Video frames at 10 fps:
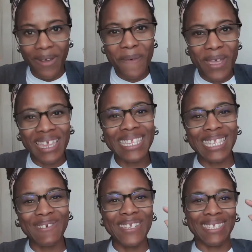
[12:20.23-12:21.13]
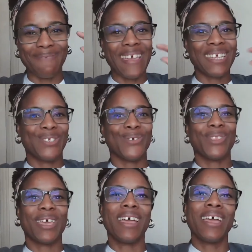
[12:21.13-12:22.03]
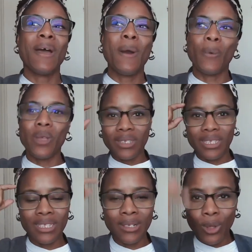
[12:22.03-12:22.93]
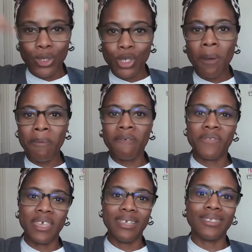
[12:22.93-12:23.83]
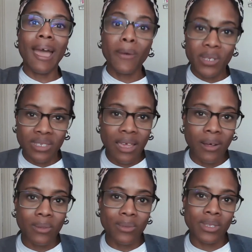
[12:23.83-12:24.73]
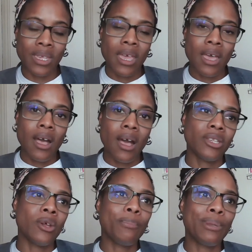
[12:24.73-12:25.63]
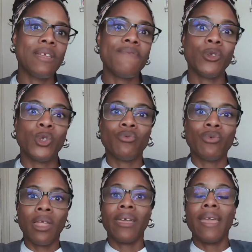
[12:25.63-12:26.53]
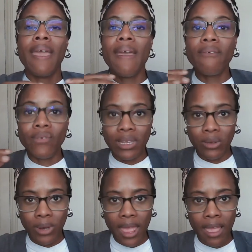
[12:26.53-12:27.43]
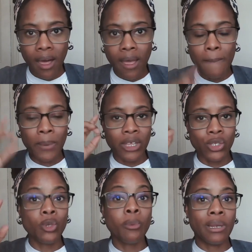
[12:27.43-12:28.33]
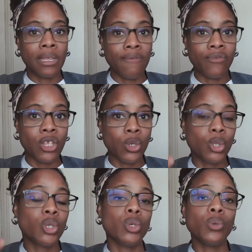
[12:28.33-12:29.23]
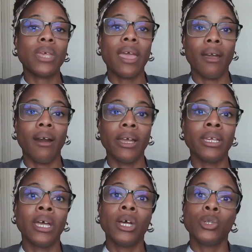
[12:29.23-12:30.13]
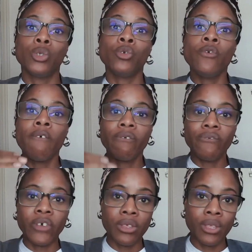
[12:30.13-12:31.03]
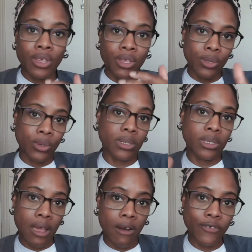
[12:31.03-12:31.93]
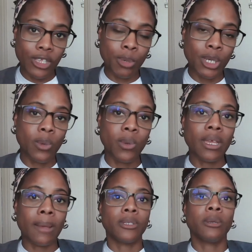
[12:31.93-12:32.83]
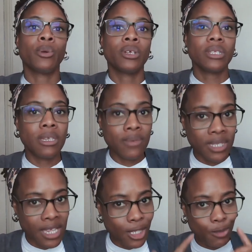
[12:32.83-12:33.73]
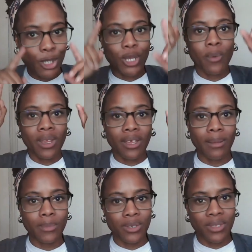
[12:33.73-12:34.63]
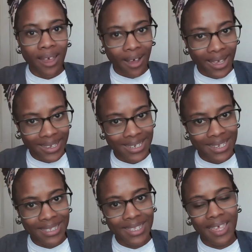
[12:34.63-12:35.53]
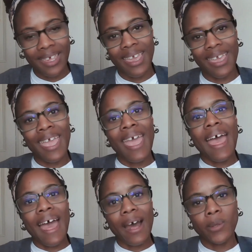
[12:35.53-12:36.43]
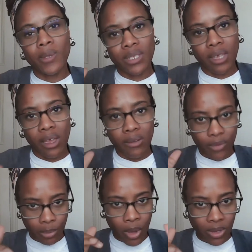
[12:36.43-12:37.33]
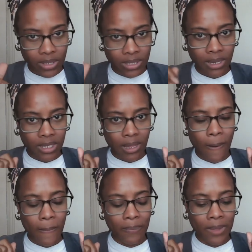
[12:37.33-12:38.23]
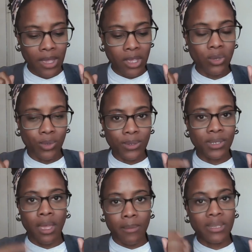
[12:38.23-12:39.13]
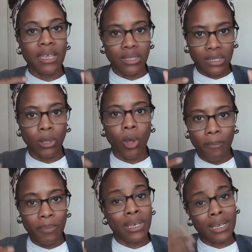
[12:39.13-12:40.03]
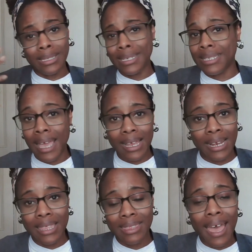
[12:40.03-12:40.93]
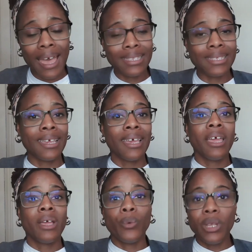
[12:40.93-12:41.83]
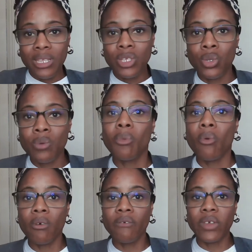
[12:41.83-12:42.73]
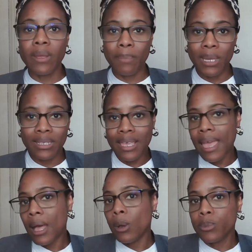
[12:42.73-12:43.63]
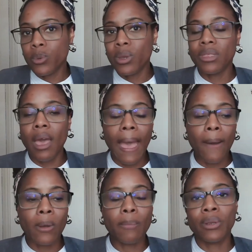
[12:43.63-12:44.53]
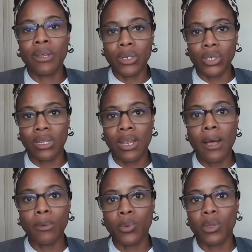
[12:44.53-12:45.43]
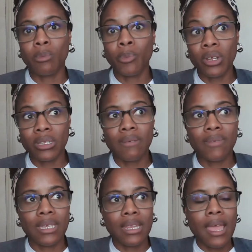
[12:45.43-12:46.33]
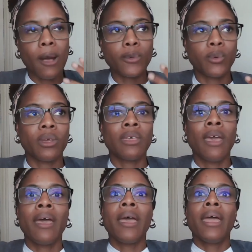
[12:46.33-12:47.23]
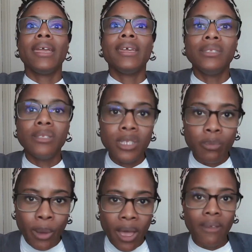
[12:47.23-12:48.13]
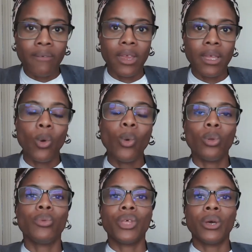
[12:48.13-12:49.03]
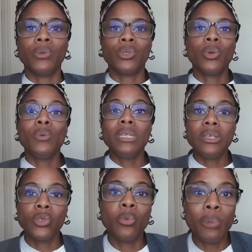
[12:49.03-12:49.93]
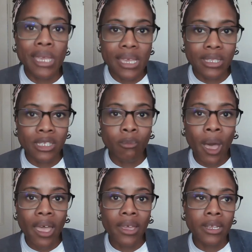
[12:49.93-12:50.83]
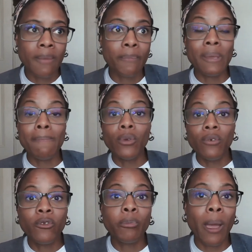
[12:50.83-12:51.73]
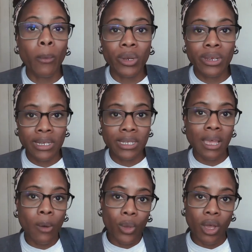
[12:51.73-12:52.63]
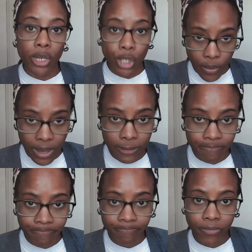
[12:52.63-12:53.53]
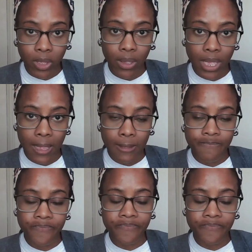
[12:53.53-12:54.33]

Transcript: We still need to make sure that we are still on top of things ourselves. I don't believe you should rely heavily on AI, but I do believe that you should use AI to further yourself, especially when it comes to productivity, especially when it comes to that ideas thinking outside of the box. So you'll notice I'm saying this a lot, because exactly that. We need to do more of it, because it helps with our production, and it helps with productivity, and it helps with inspiring all those who need to be inspired and be moved by what it is that we are doing. Okay?